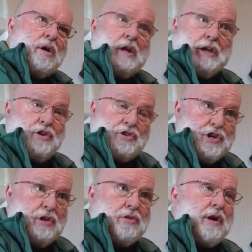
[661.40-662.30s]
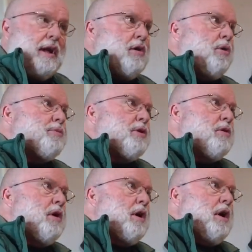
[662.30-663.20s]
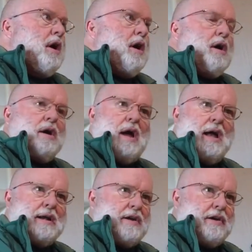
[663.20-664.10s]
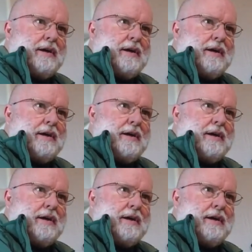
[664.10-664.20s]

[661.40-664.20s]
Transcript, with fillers: Like your children, I hope too. God